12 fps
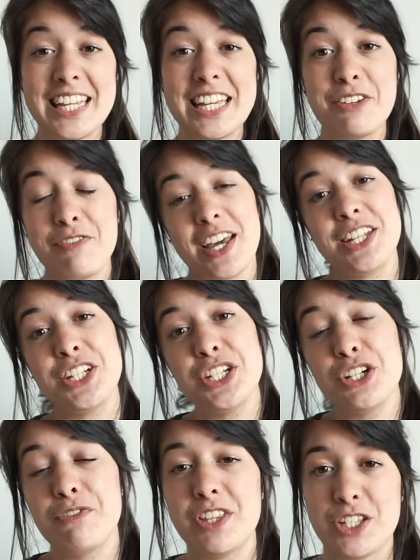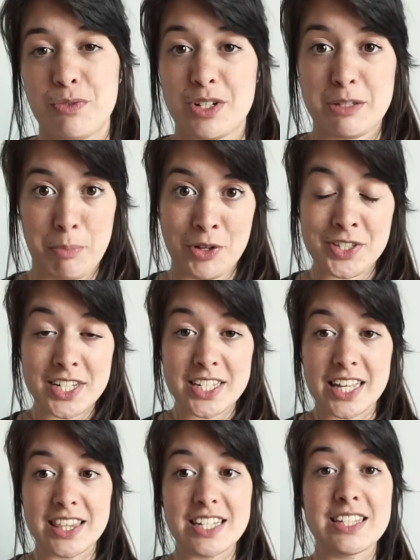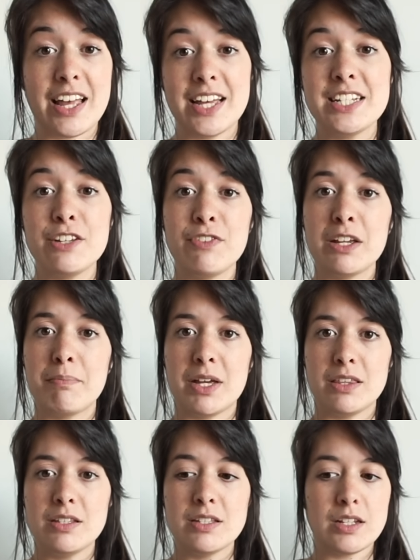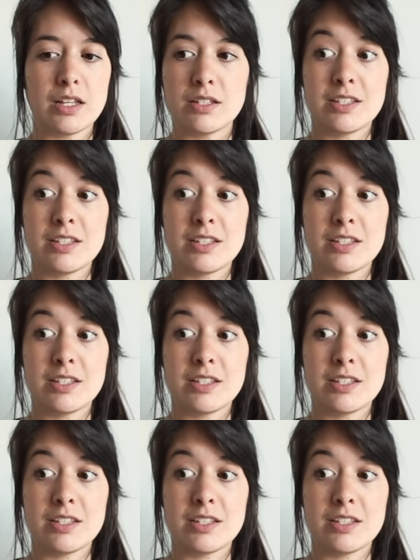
The advantage of this response is that the scientific method stays